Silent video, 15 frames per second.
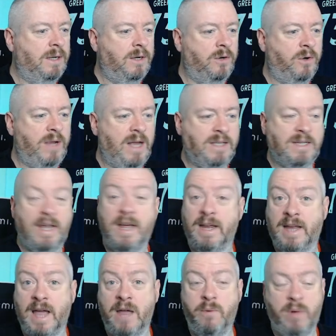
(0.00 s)
Kouyaté and
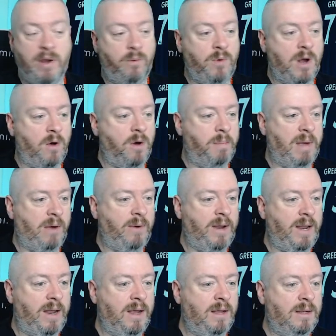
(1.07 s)
Gay we all know about
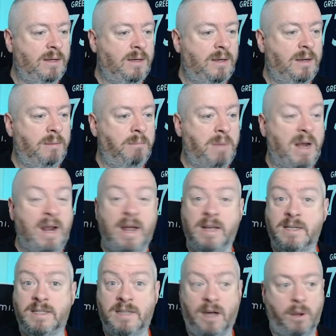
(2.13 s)
here. Mane and
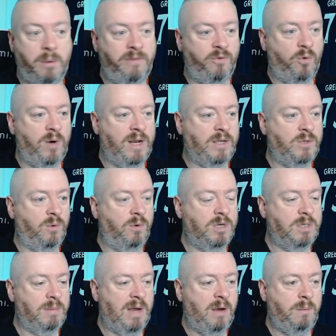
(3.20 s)
Sarr we've already talked
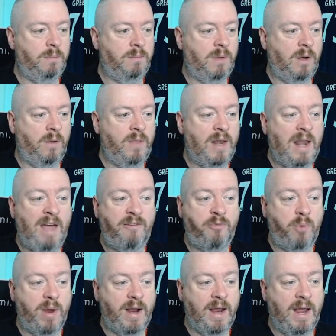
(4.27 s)
about. On the left
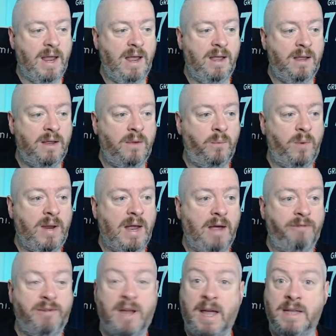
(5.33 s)
wing here, we
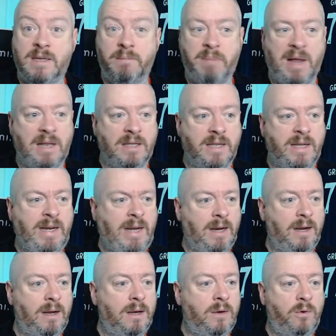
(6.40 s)
have Keita Balde,
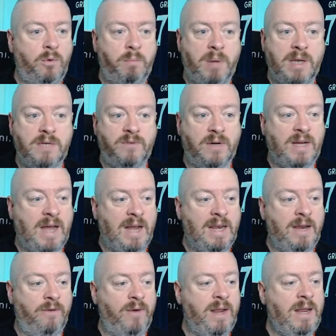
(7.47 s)
who plays for
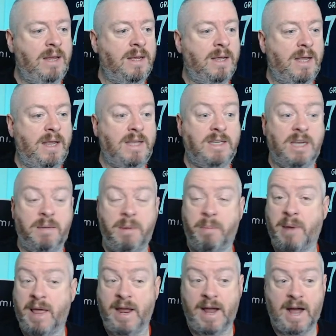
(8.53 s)
Cagliari. He's going to be
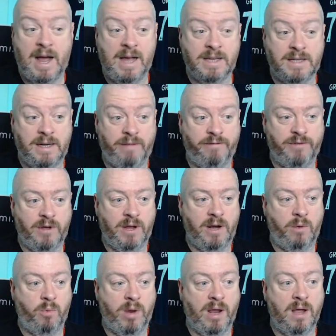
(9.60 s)
playing as an
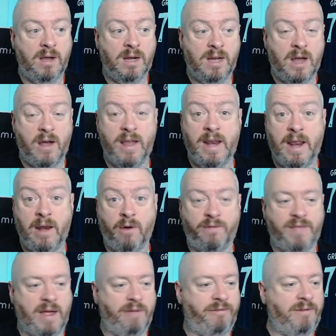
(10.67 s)
inverted winger, cutting in off
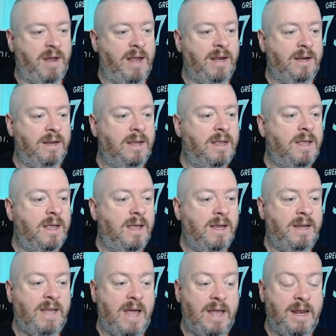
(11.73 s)
that flank
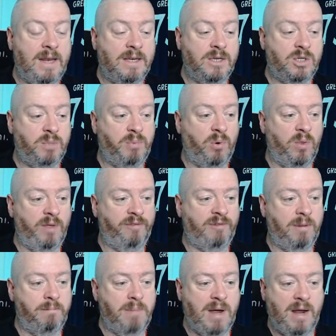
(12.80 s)
and getting in to support the
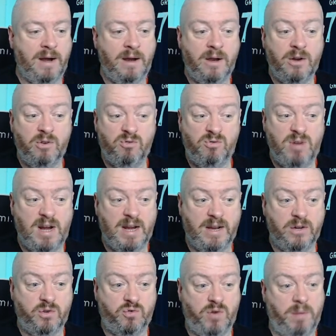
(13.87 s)
front man. Really
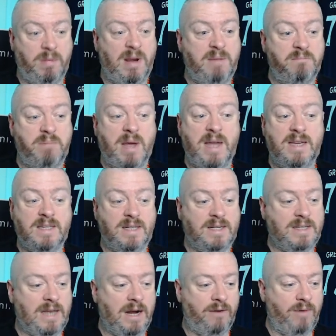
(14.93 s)
good dribbling, pace,
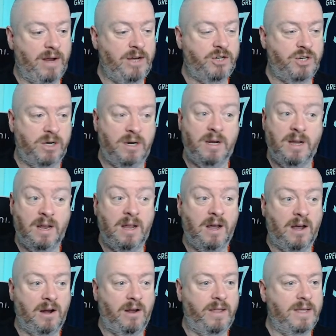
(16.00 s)
acceleration.
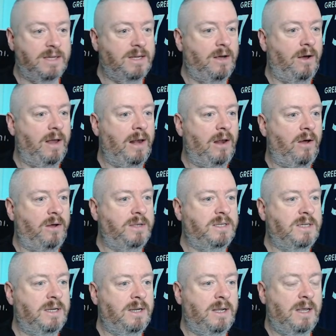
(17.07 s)
I like this guy a
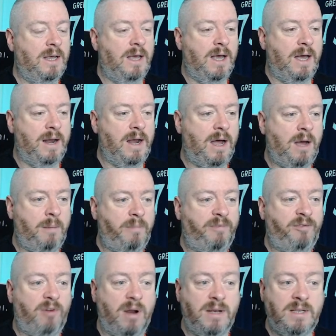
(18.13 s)
lot. And up
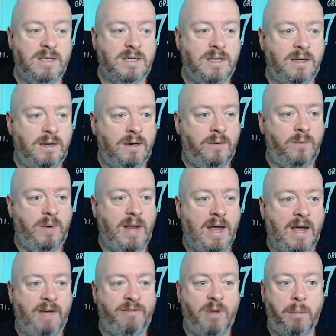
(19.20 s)
front, we
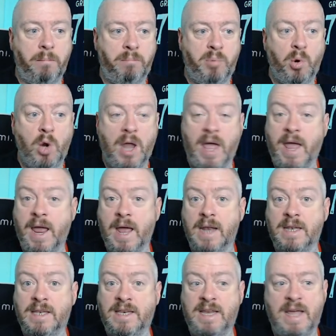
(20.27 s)
have Boulaye
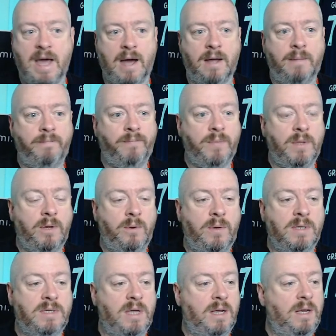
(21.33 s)
Dia, who
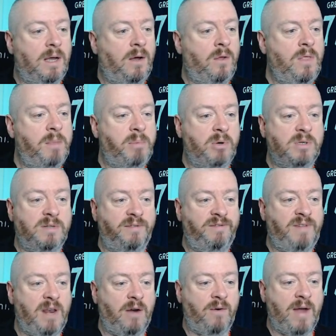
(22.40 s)
is on the books of
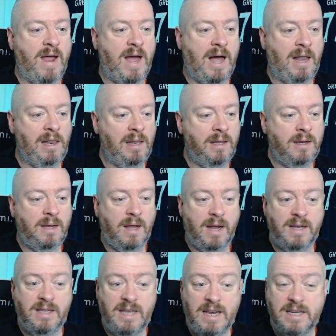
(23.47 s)
Villarreal. A
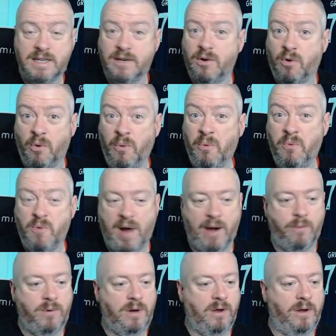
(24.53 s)
decent
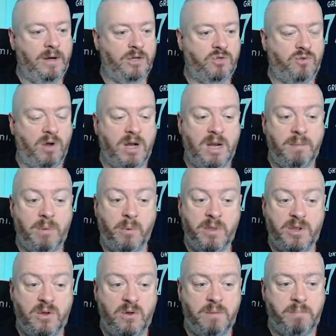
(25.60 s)
all-round kind of striker, but
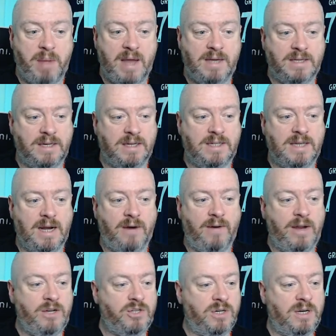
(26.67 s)
with good pace and
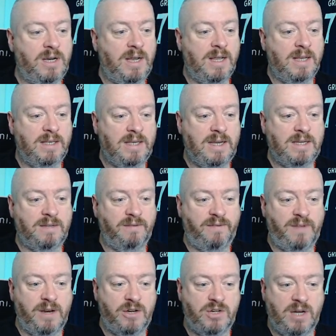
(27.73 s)
acceleration. Decent
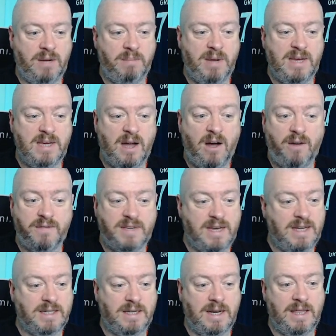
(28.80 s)
finishing, but he's half
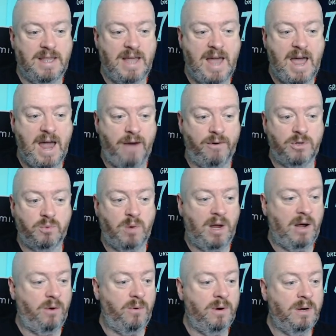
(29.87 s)
decent in the air as
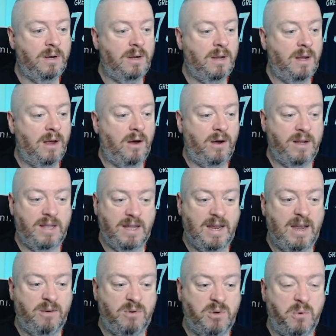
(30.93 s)
well. I think
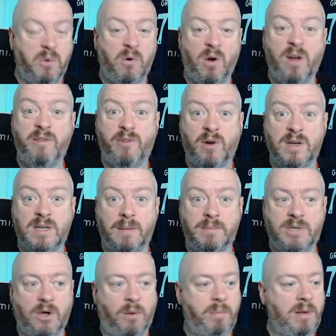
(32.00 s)
he'll do all right for us up
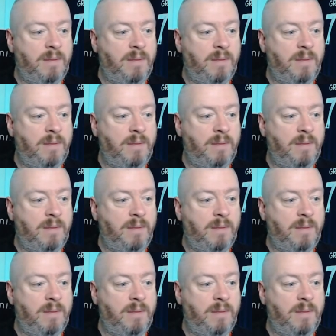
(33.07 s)
top.